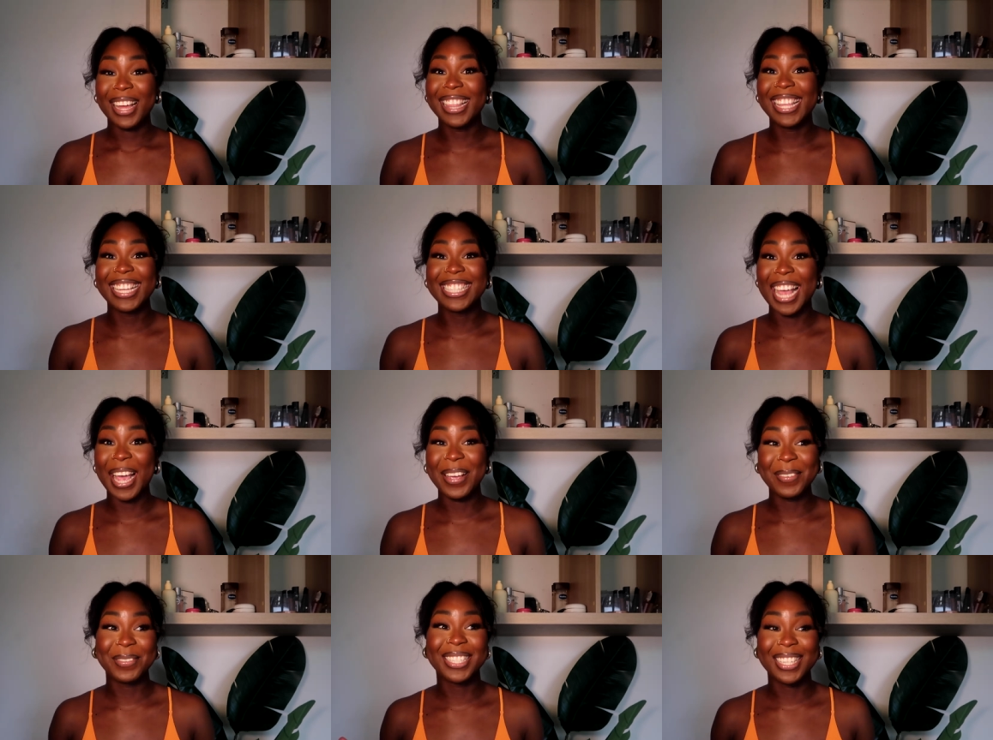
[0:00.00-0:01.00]
find these
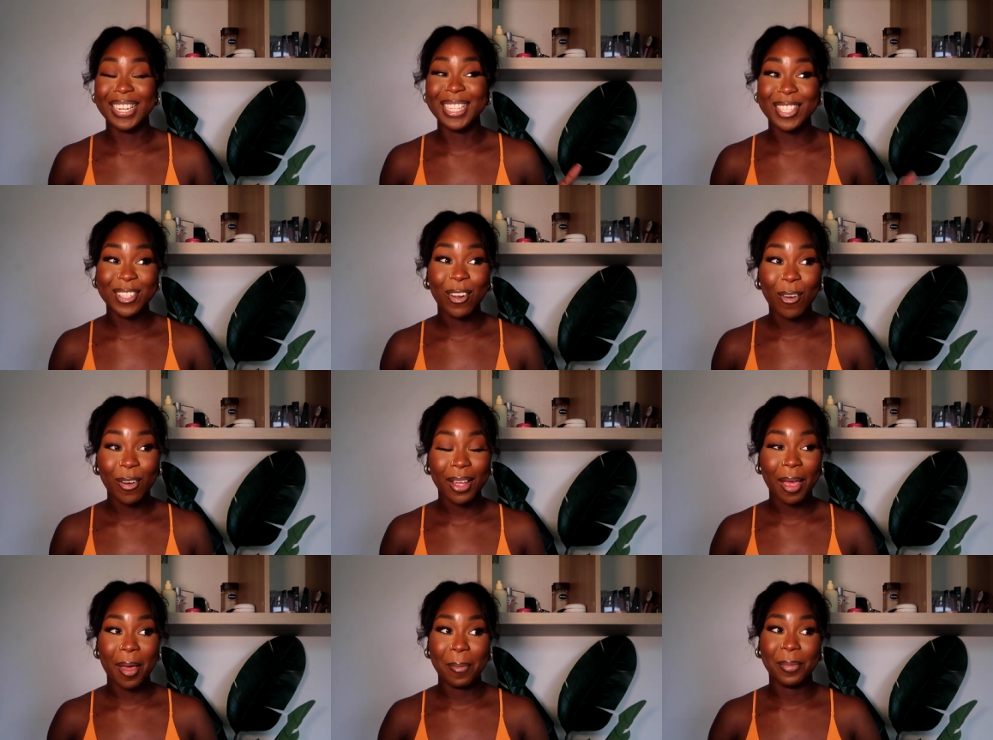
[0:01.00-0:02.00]
items still in
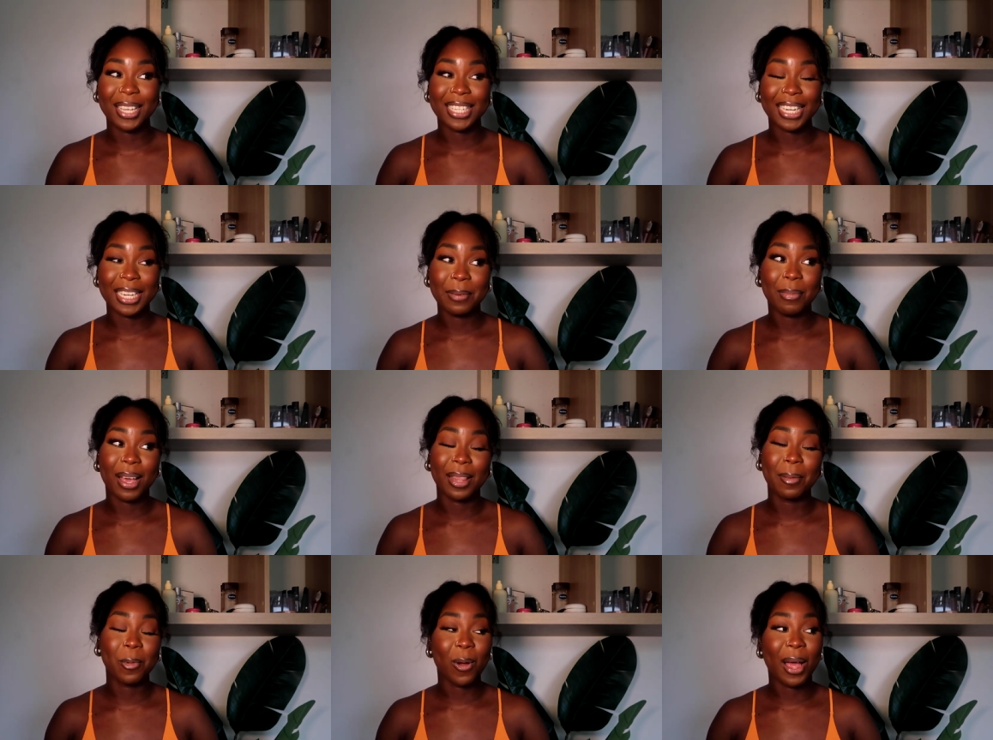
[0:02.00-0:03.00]
stock um, because I did
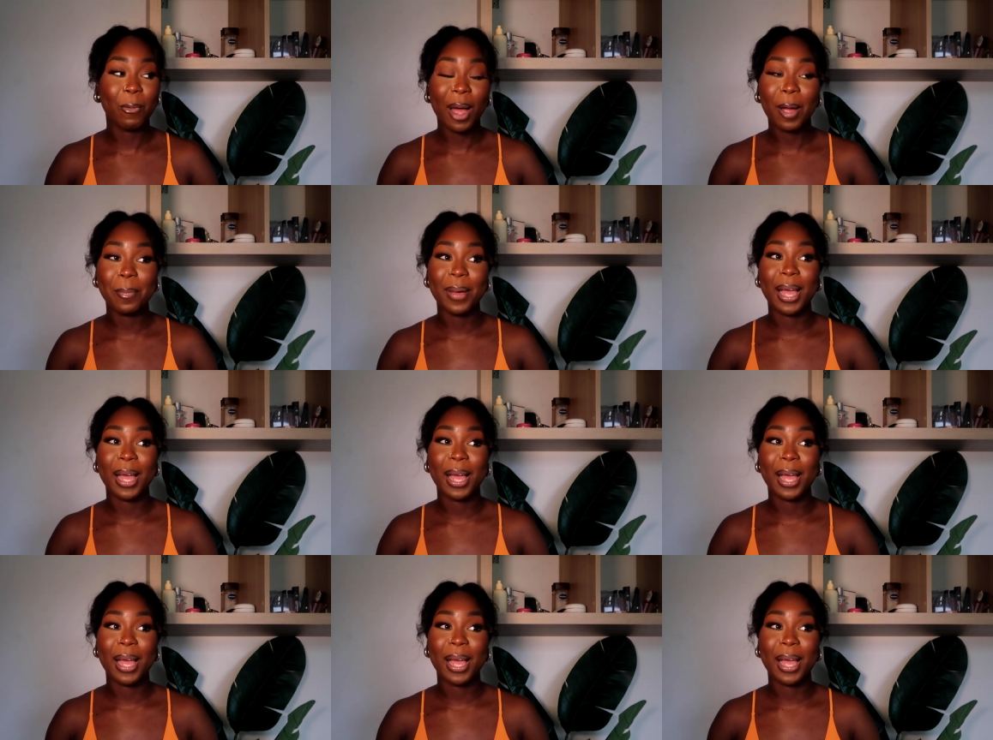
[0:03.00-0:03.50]
buy them quite a while